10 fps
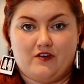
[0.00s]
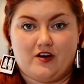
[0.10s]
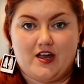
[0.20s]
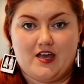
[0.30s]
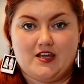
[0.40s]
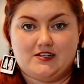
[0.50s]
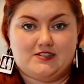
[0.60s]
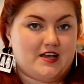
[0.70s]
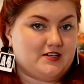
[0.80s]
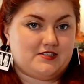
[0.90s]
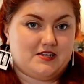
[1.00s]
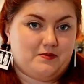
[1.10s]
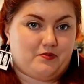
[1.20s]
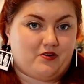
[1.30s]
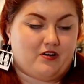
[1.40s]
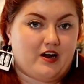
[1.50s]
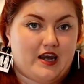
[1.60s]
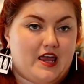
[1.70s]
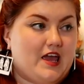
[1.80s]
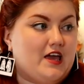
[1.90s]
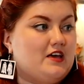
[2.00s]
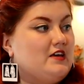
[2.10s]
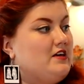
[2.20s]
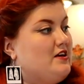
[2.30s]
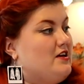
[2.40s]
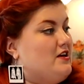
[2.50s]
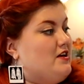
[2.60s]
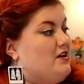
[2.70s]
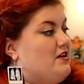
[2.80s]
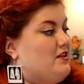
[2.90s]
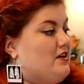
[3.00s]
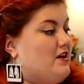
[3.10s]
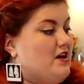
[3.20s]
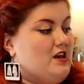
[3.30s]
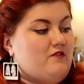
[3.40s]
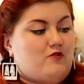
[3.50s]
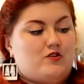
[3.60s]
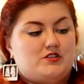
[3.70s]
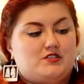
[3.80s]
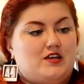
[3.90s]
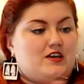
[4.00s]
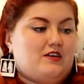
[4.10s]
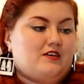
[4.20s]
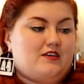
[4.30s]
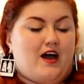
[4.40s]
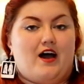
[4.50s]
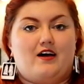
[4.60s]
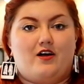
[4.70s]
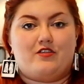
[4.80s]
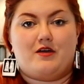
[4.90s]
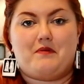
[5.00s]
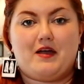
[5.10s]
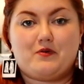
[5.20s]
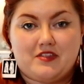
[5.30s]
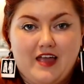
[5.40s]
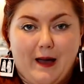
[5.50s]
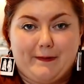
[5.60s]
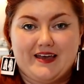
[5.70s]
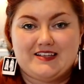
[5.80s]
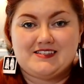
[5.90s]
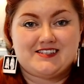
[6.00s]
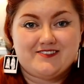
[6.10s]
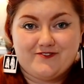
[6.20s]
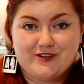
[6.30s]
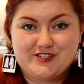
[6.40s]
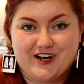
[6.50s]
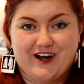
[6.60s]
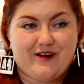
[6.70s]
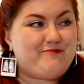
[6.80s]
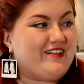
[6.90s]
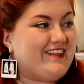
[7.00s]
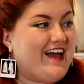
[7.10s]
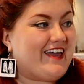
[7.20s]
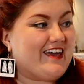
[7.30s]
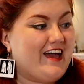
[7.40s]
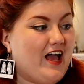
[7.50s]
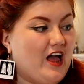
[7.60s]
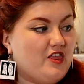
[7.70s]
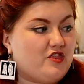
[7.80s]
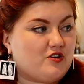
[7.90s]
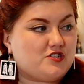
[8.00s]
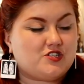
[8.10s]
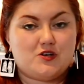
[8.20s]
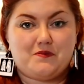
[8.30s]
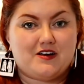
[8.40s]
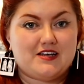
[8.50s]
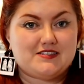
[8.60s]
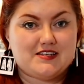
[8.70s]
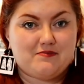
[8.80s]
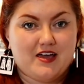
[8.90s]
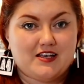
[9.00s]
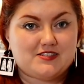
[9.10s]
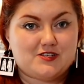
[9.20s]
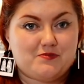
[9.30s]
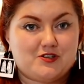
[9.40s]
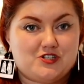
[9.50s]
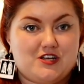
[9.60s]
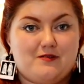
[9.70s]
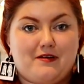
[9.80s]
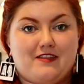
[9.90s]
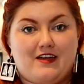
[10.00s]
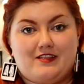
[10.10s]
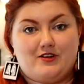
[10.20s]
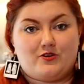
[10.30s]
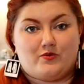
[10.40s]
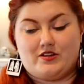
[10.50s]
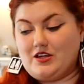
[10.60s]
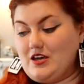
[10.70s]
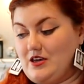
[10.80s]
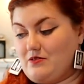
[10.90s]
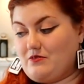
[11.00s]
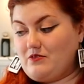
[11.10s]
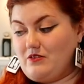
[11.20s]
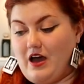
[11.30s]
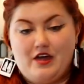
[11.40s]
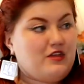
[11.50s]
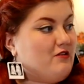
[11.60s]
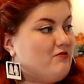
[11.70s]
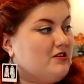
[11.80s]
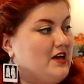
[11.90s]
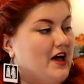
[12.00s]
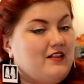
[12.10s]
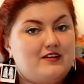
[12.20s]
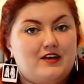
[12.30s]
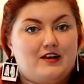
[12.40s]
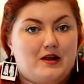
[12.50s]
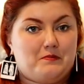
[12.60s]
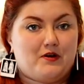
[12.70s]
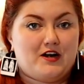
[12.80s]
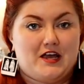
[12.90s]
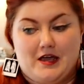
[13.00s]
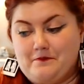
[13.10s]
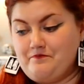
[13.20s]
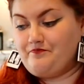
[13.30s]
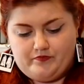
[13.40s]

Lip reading: very dainty, pretty. And of course, like, yeah, are they made with napkins? For sure, but like, they're super easy to make, super cheap, and they look really, I think, really elegant and pretty.